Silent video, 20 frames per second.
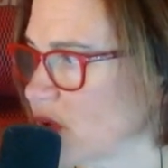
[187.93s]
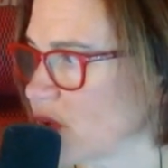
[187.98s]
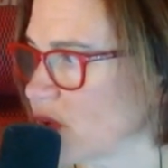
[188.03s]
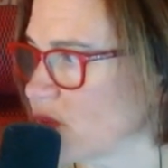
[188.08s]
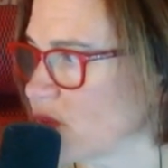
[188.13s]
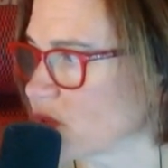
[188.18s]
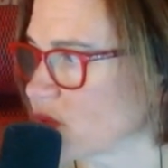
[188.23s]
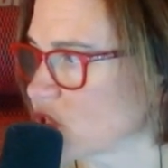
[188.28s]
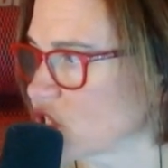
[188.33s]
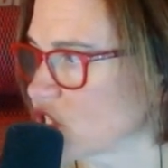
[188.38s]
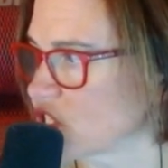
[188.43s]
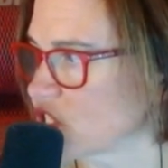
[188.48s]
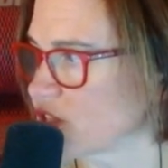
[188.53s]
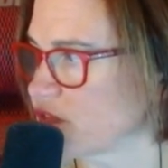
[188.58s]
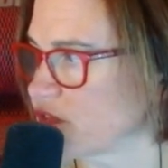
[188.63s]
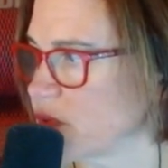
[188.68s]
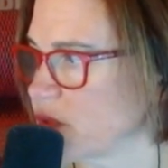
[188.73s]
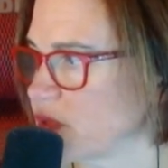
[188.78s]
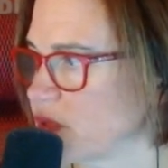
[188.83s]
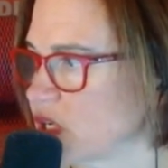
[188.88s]
just a
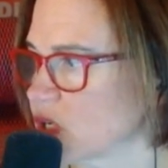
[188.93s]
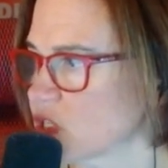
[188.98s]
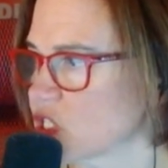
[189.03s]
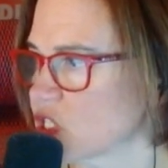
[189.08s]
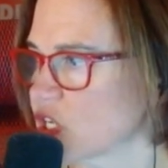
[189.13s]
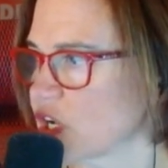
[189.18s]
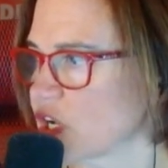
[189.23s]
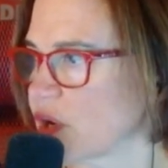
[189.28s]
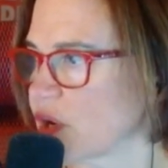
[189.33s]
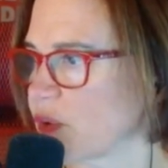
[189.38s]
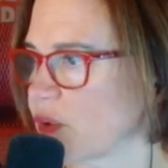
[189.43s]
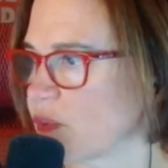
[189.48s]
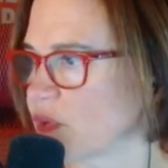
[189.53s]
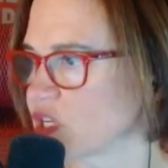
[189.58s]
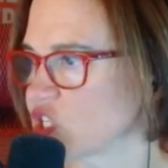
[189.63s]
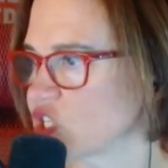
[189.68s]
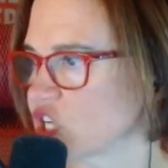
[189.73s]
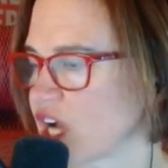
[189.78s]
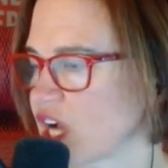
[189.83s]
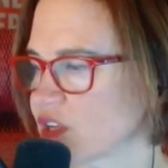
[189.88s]
few years ago when
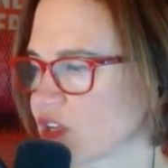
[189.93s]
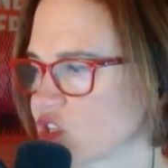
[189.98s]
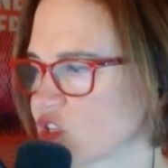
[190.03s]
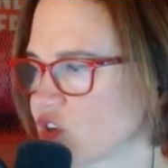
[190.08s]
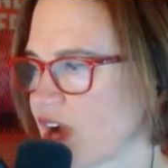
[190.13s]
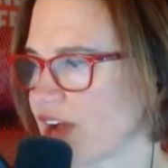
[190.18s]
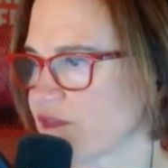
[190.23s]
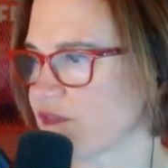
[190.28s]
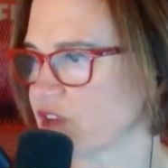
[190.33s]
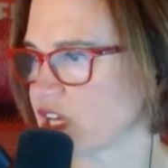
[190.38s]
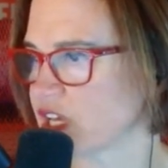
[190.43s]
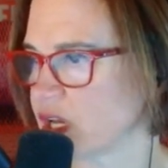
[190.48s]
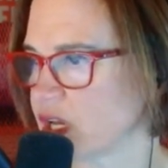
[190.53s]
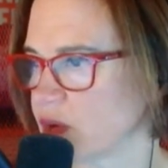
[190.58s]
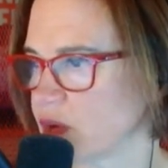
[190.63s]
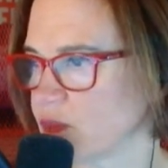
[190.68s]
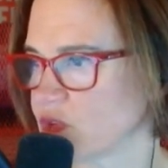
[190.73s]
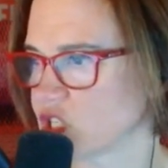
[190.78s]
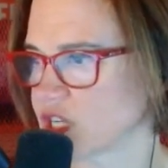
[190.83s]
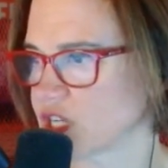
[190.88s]
child
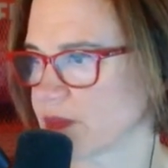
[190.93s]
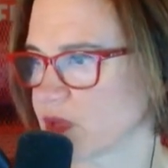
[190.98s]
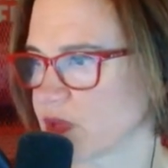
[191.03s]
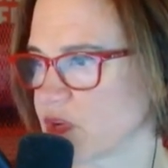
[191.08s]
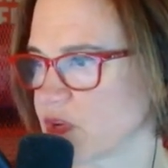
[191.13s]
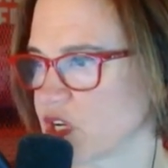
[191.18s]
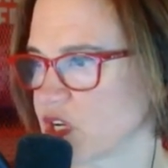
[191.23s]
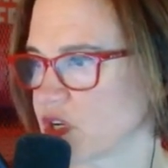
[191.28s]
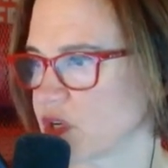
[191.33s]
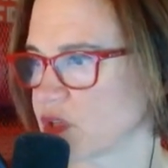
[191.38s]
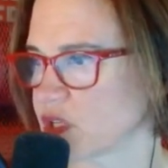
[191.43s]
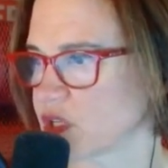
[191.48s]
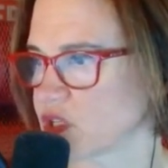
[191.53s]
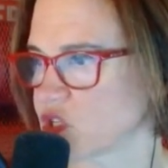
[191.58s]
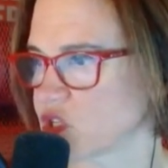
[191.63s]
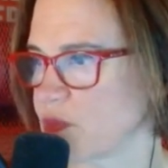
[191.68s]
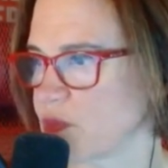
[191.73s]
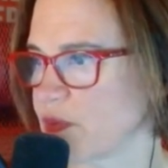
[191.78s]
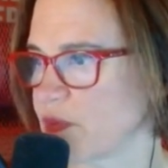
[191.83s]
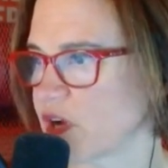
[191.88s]
trafficking was something the
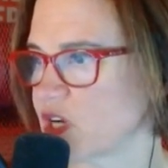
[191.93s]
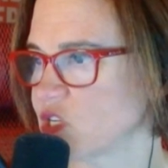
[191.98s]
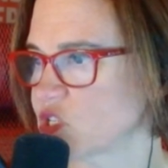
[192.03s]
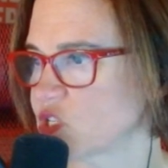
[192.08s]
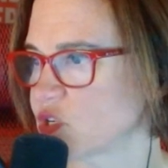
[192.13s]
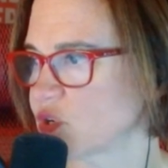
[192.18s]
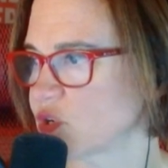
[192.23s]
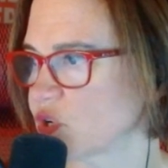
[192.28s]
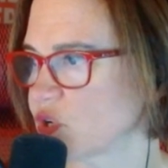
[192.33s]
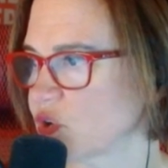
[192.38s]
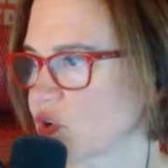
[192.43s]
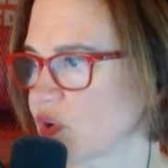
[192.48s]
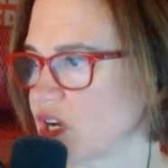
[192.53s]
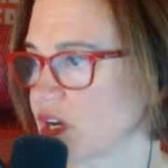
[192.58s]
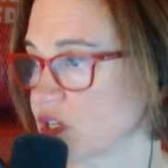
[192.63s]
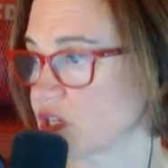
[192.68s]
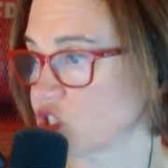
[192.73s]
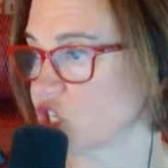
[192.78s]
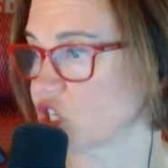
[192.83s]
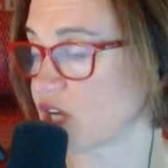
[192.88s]
two parties could agree
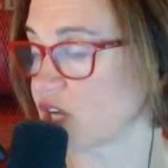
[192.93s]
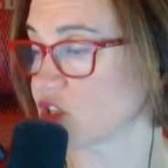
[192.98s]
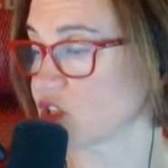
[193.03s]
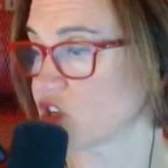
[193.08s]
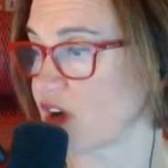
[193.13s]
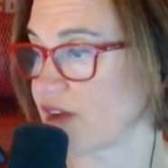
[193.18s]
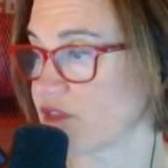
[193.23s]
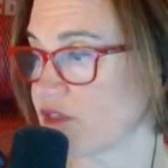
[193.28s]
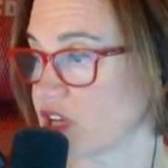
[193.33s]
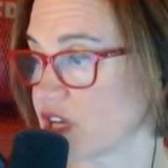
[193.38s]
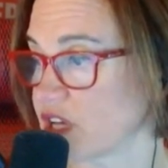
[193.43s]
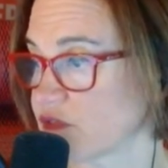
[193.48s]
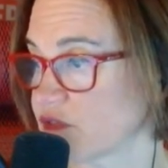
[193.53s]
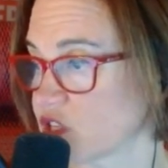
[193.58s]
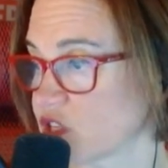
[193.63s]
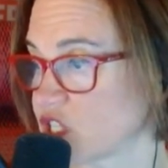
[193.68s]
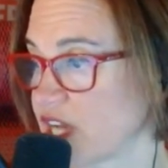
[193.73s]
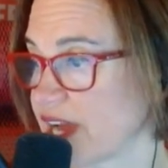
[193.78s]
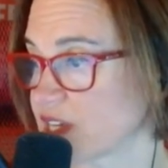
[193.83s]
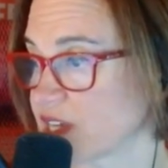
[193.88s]
on, child trafficking for
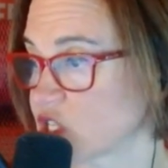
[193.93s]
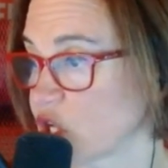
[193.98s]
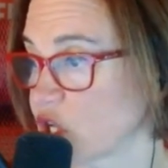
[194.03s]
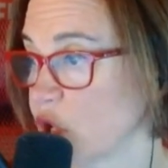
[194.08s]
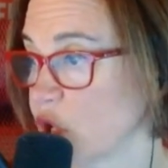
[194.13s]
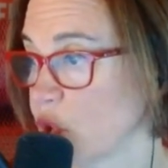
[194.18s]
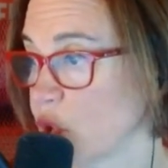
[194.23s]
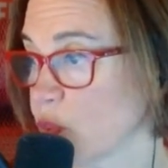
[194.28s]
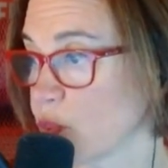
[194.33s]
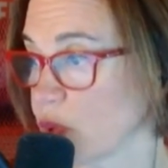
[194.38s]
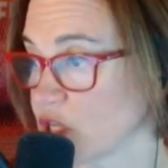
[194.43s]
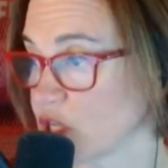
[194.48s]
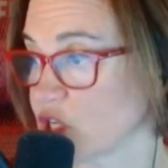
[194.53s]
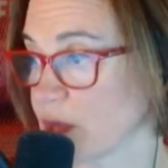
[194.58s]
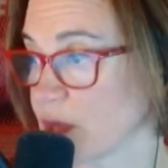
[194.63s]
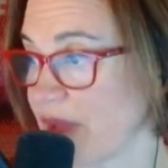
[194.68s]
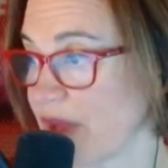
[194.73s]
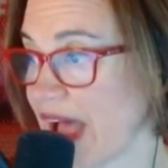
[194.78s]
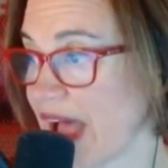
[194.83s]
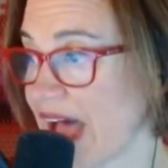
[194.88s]
sex was a
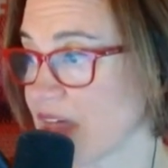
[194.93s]
bad